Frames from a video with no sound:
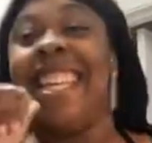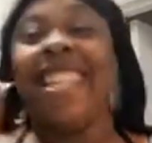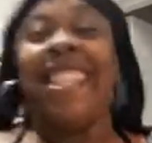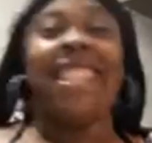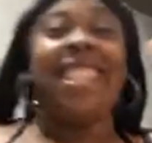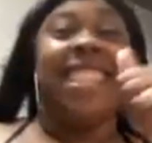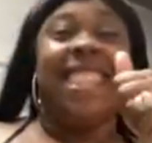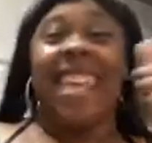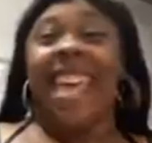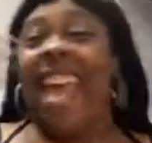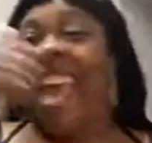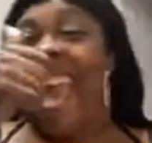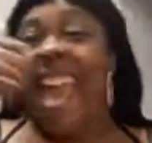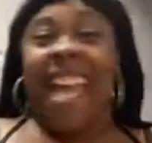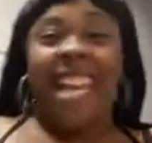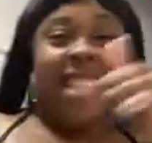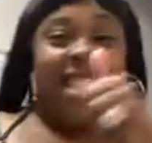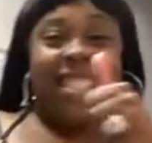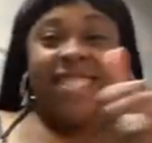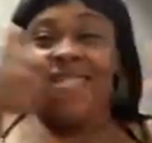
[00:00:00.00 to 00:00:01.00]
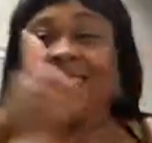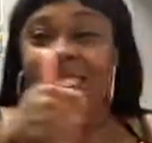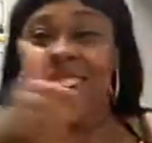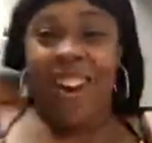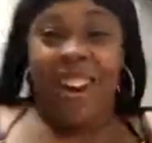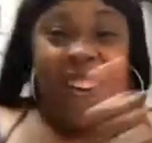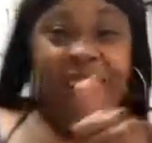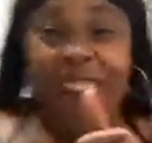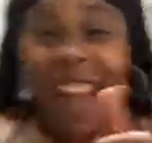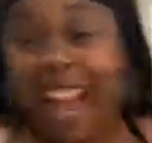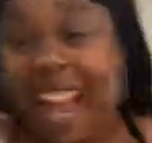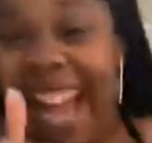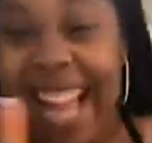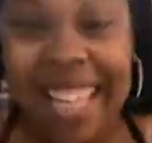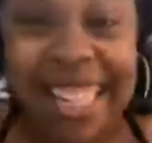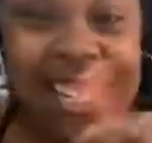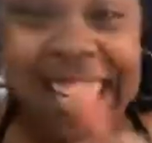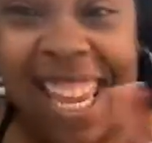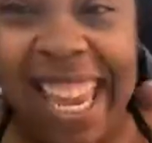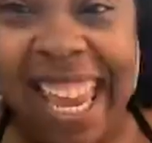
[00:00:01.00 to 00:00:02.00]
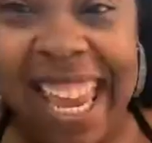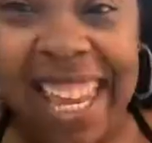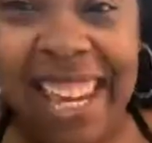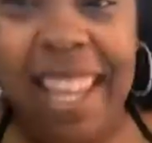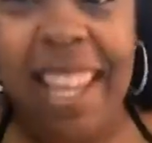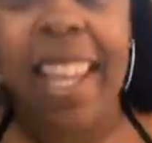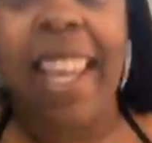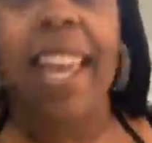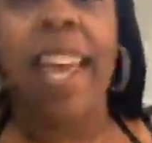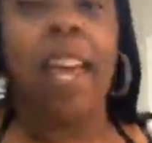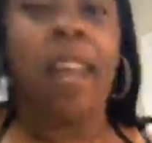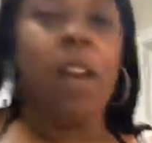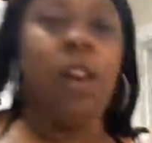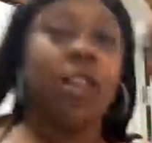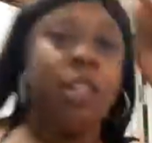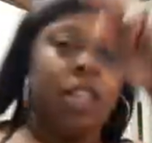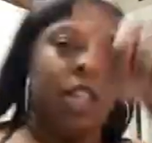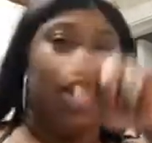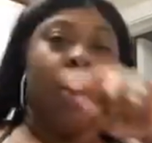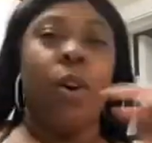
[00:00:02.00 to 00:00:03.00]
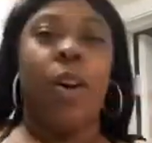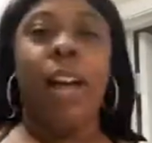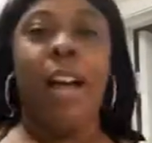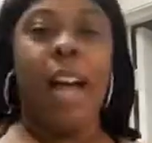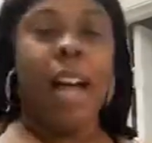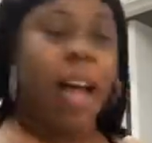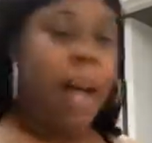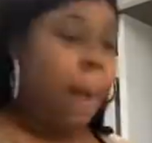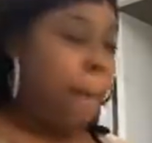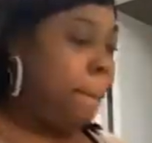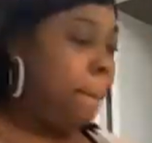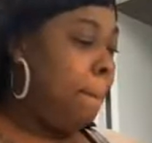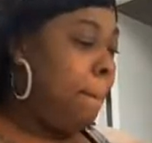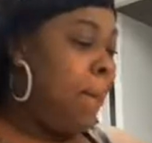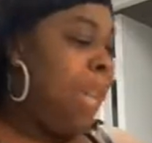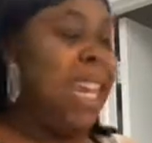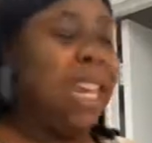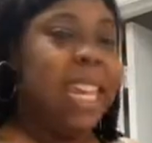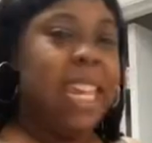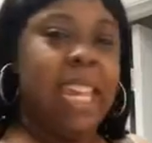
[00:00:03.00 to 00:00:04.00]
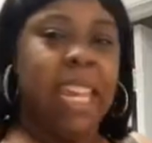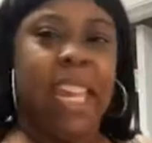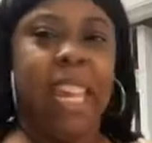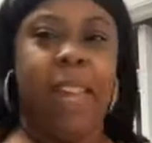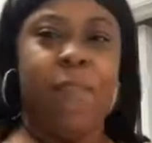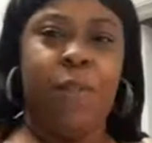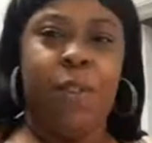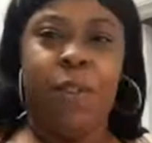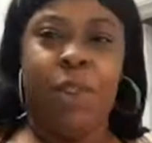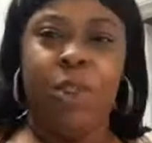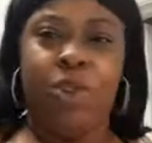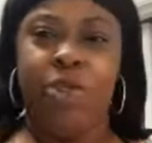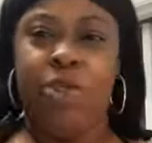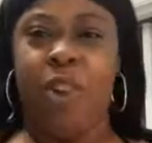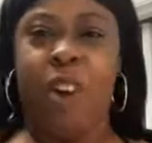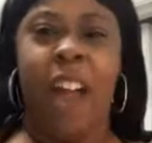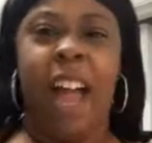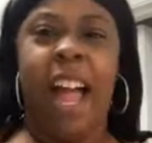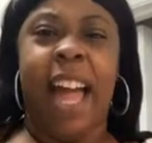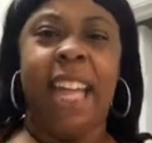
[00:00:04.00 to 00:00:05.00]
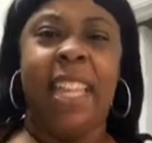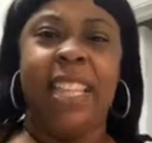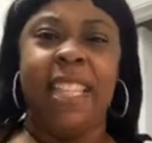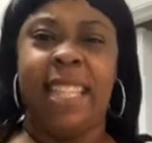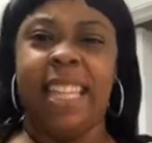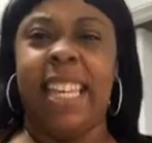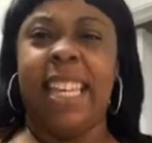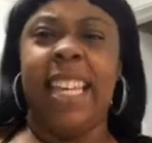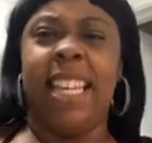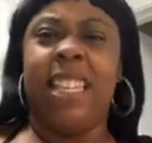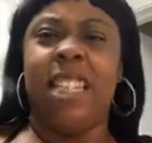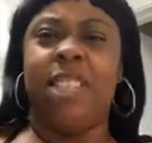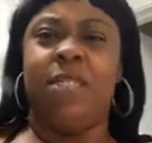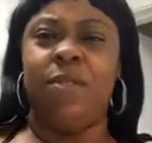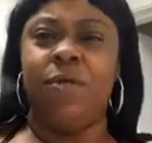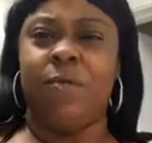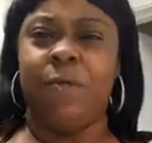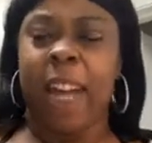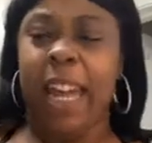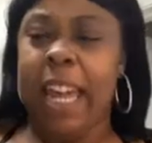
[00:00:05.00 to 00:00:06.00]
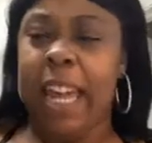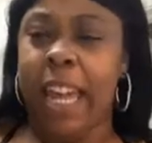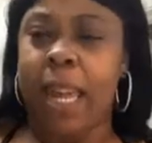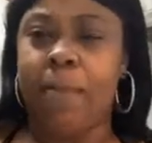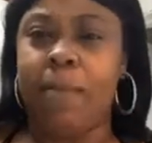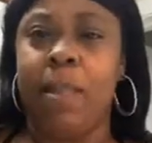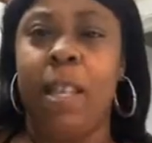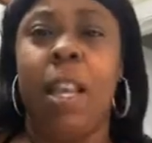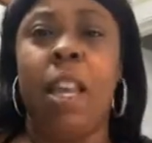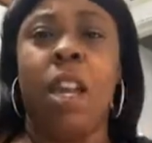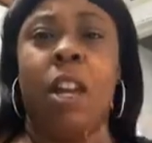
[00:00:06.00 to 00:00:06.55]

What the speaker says: Thanks for watching. And also comment if you tried these ribs.